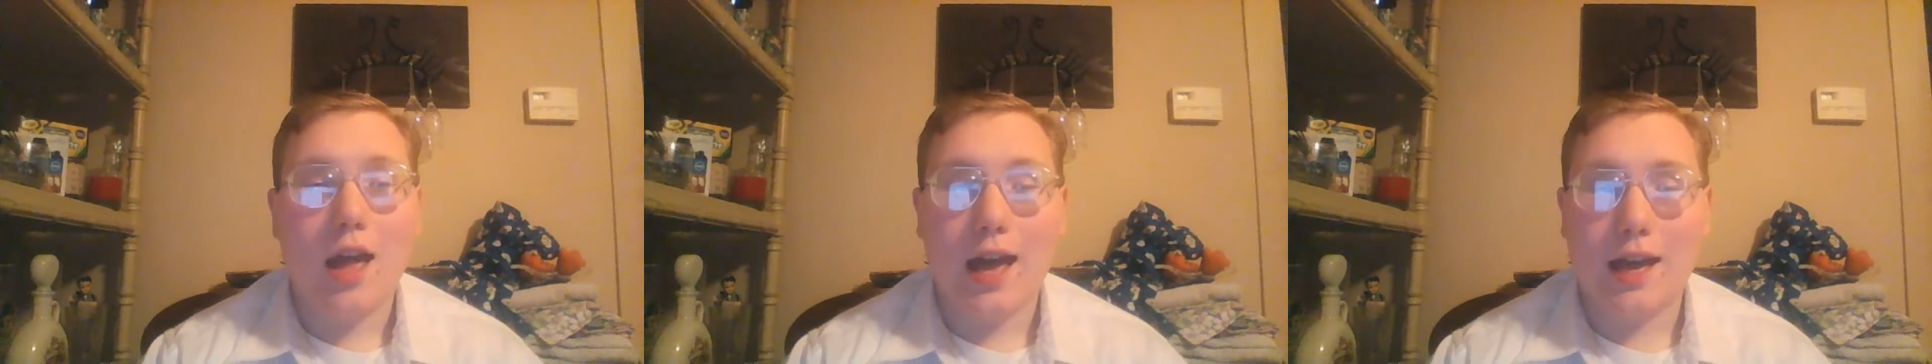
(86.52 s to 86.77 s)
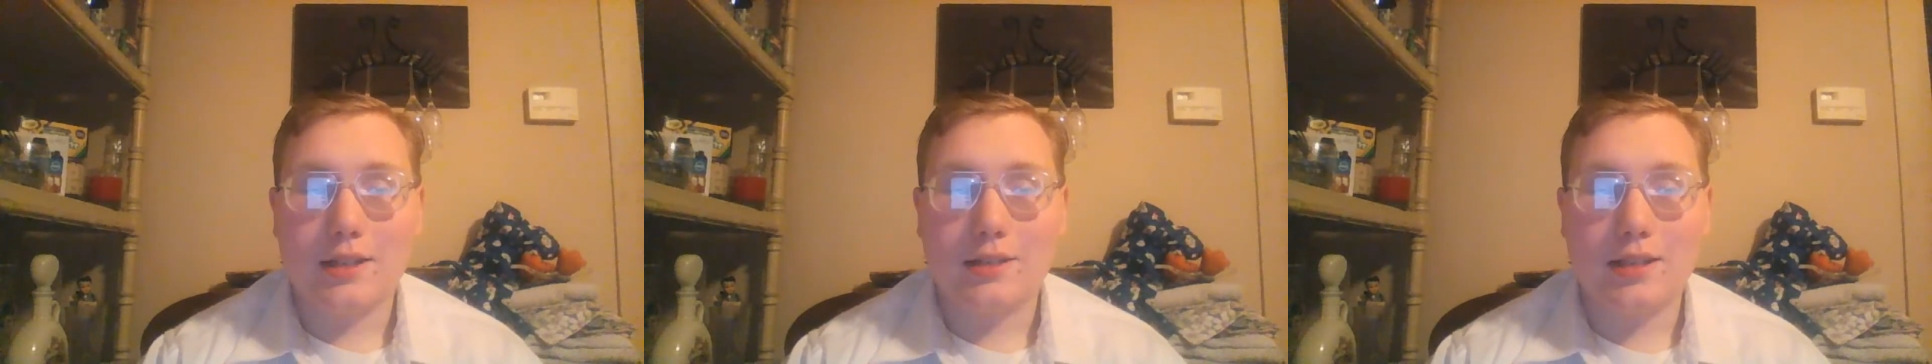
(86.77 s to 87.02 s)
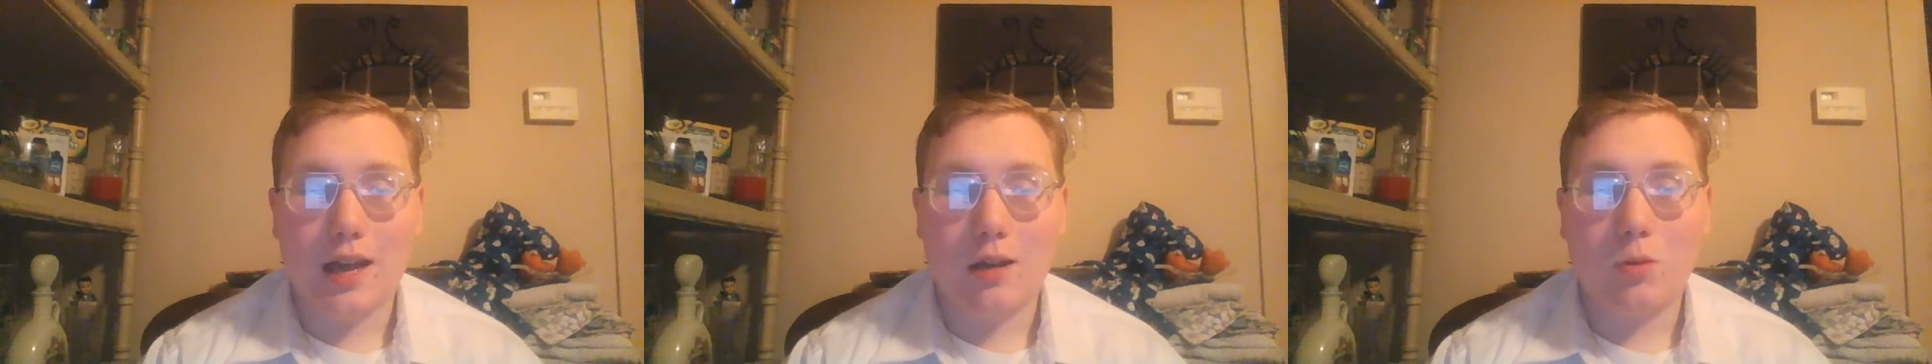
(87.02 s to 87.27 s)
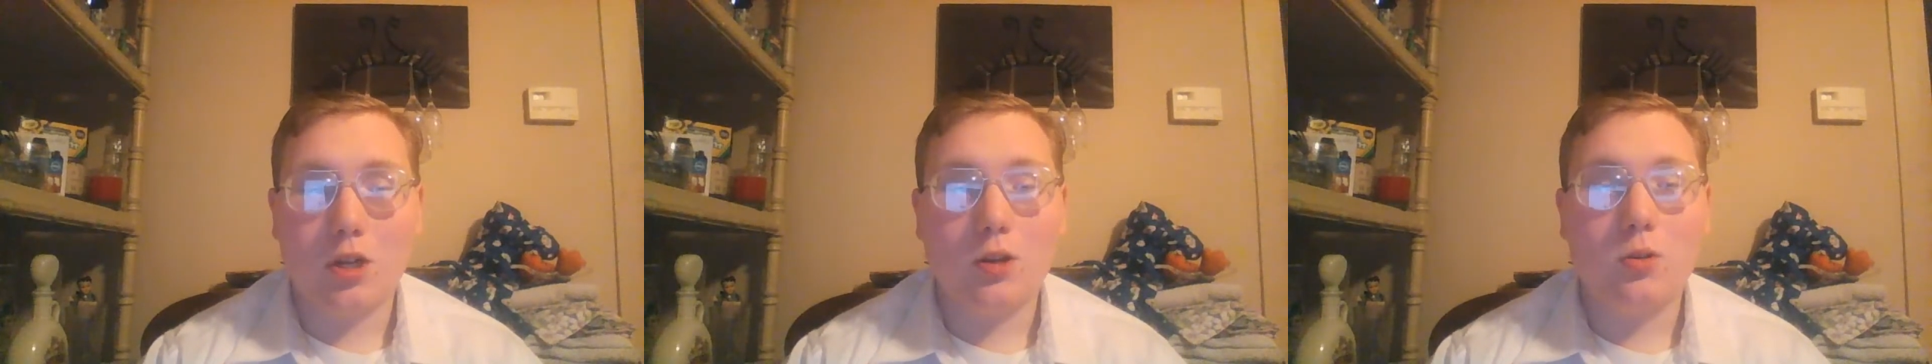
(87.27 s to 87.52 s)
As
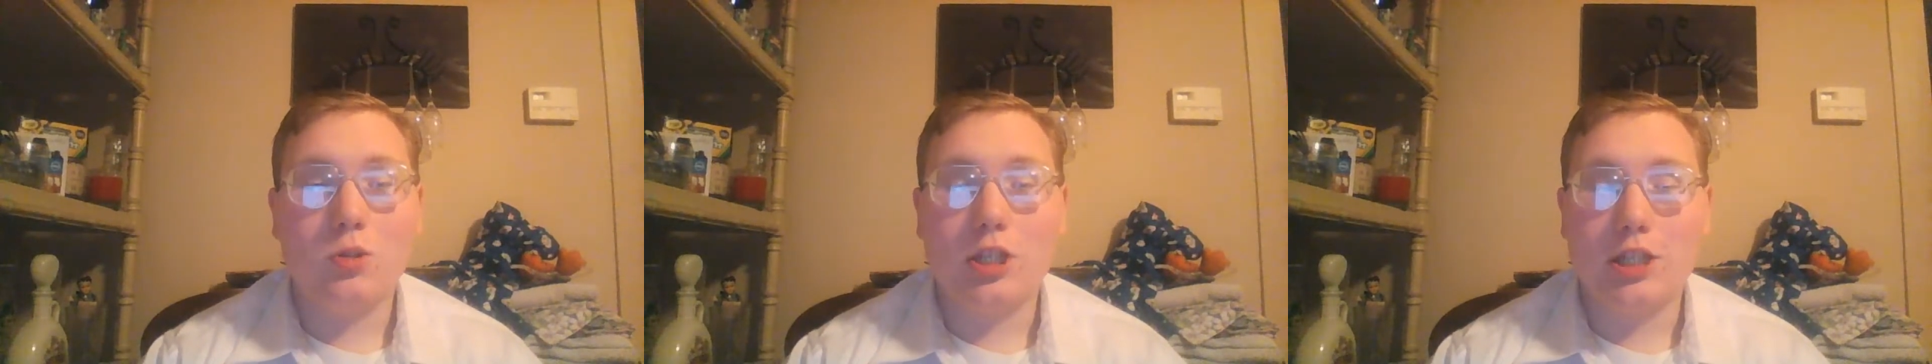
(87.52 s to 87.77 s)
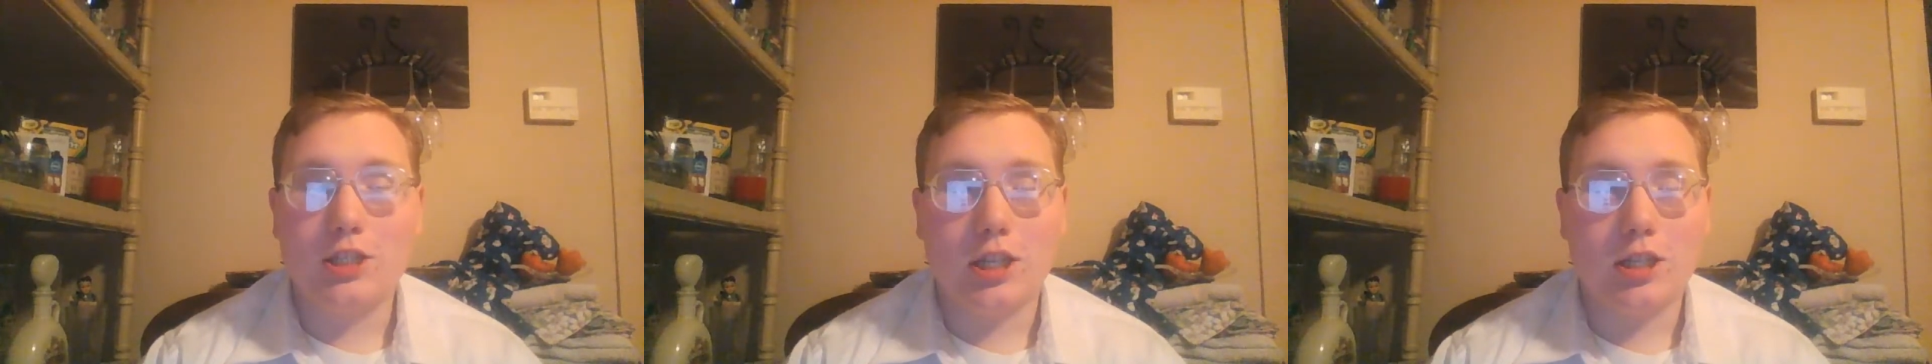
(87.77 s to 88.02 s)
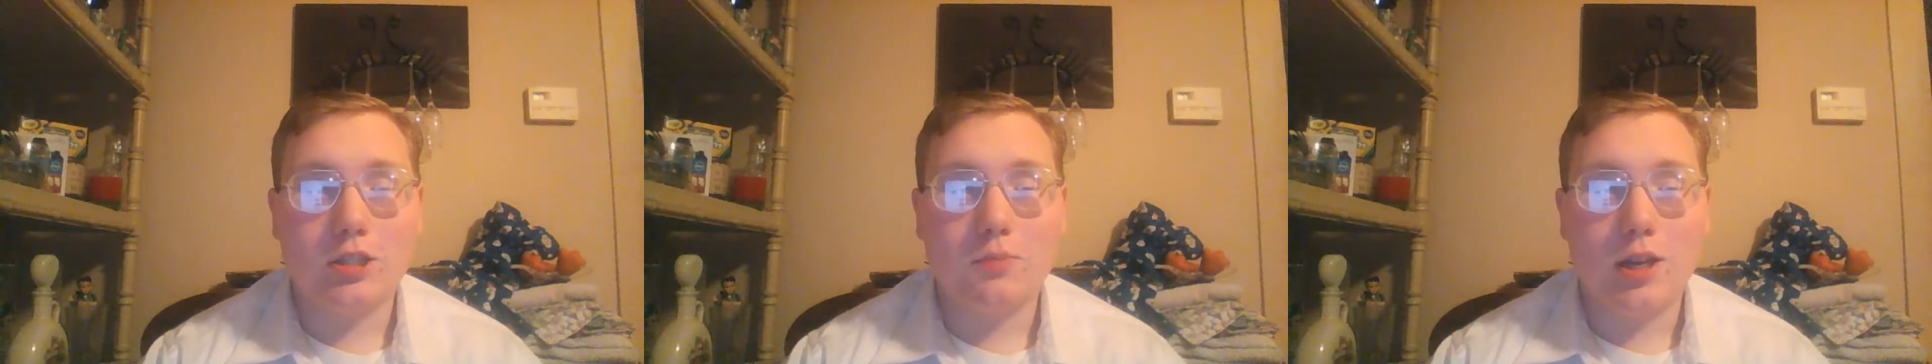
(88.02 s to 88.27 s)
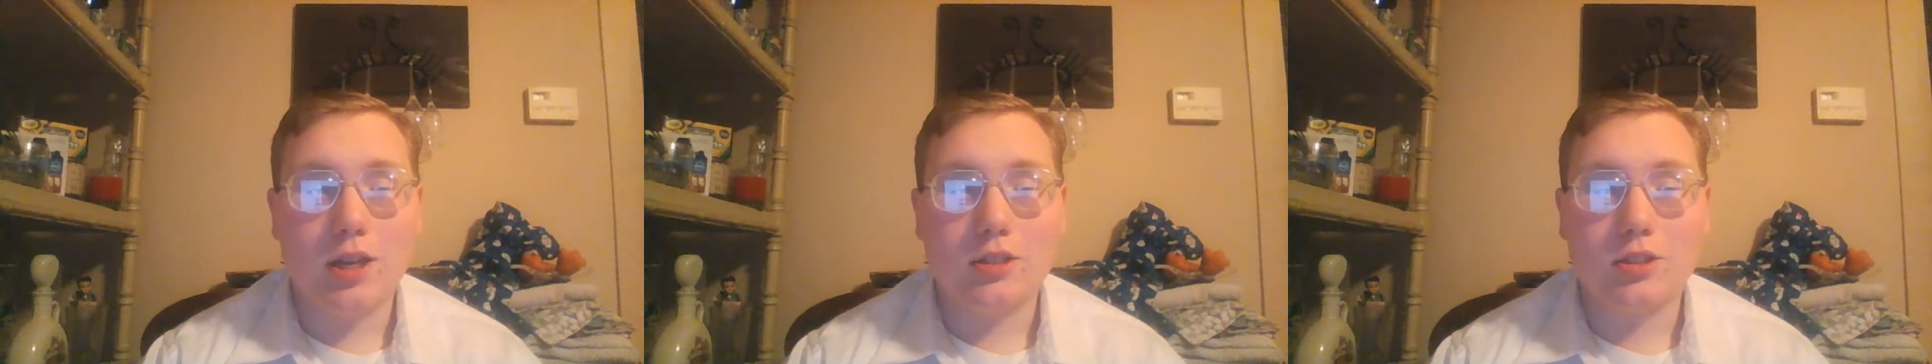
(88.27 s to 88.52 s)
time went on, he did his
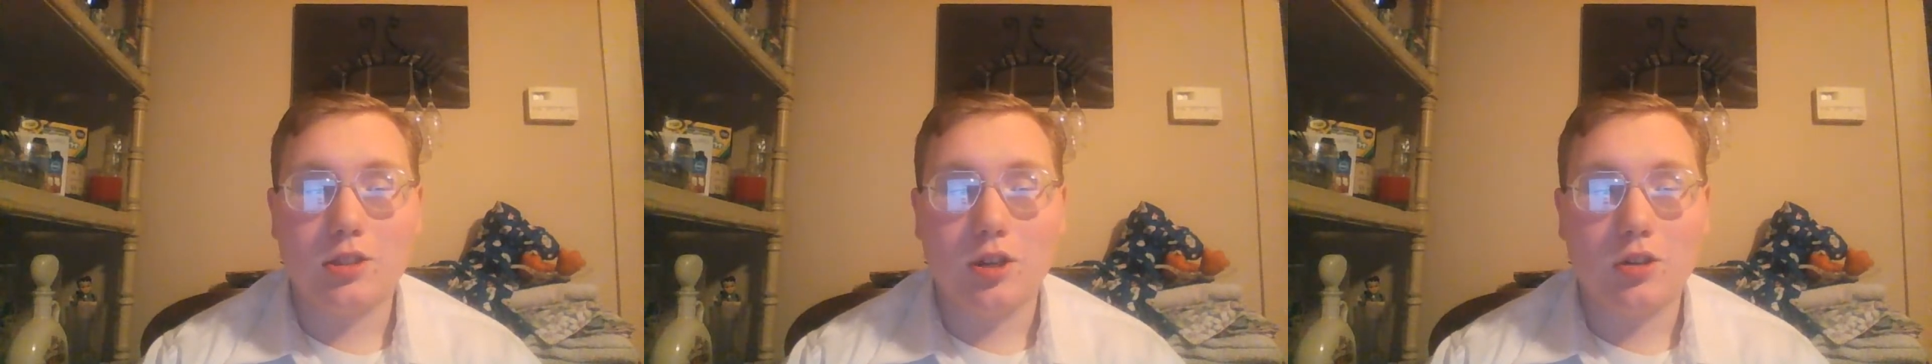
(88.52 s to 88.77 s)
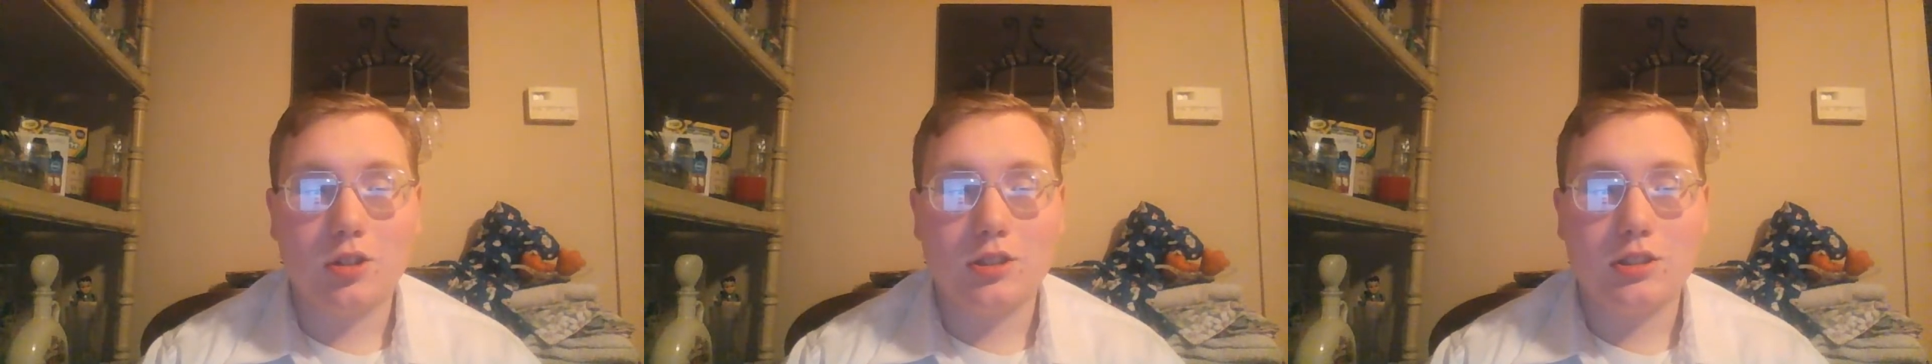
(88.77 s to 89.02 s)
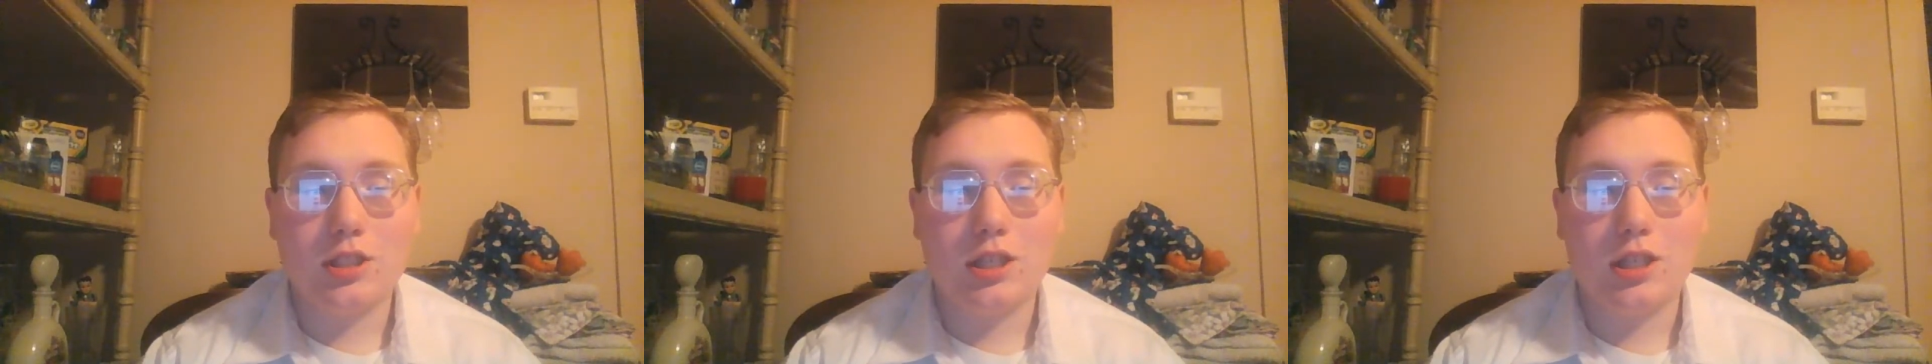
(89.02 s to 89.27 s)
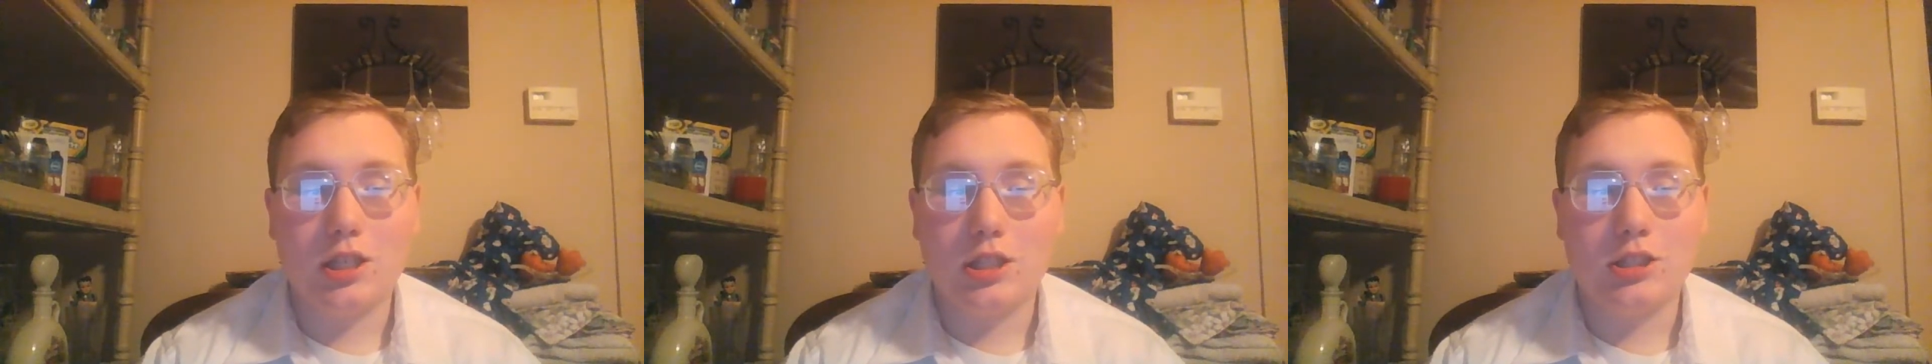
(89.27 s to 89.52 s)
best, and all could
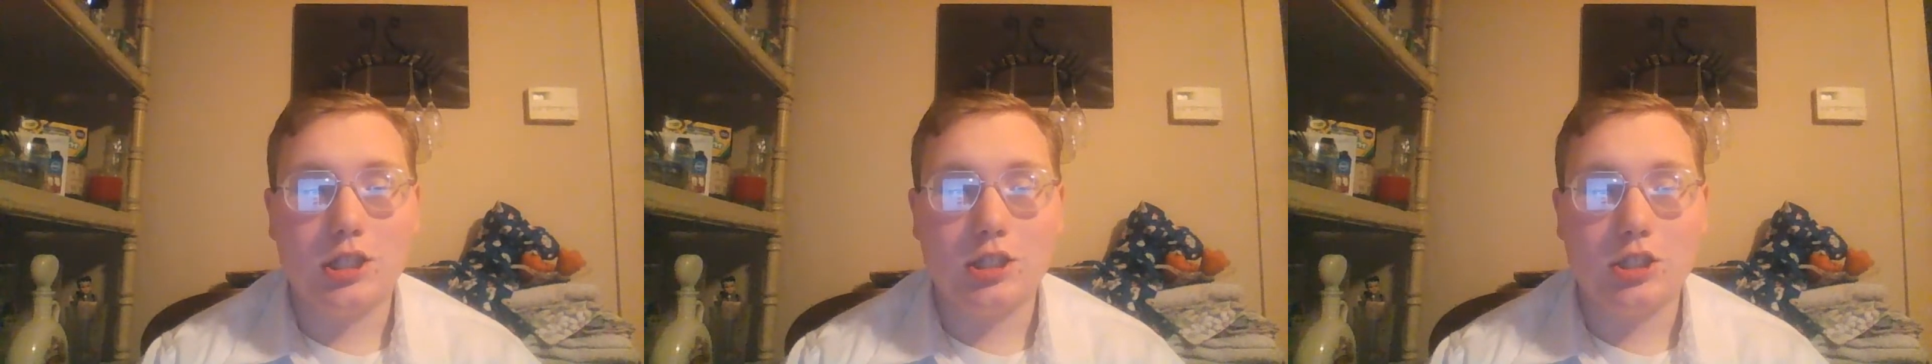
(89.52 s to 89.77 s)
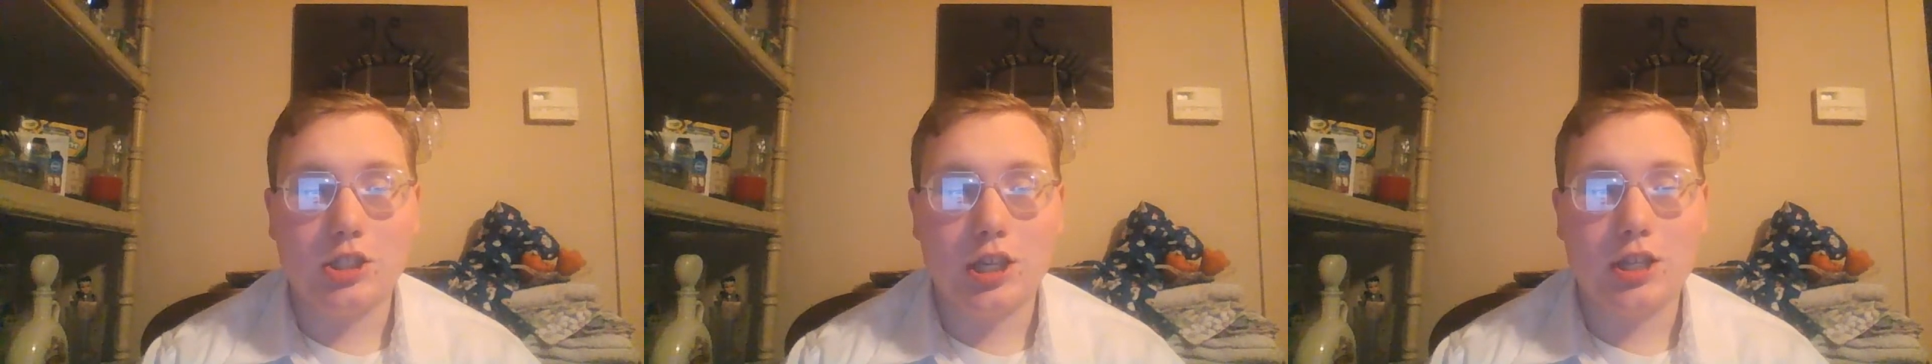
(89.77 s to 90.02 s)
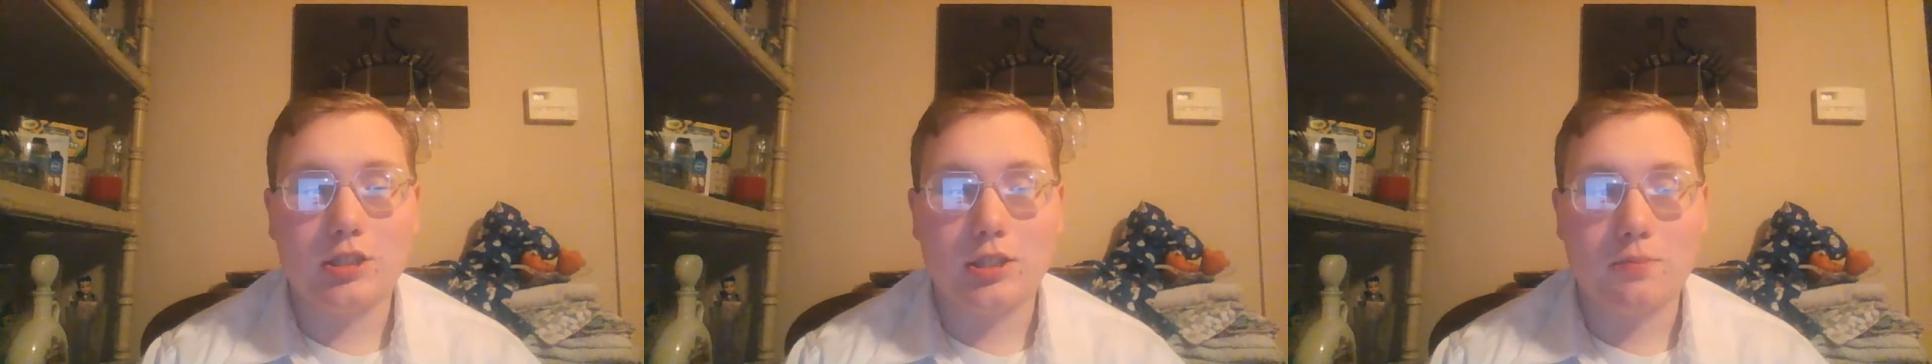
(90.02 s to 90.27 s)
see he didn't jest.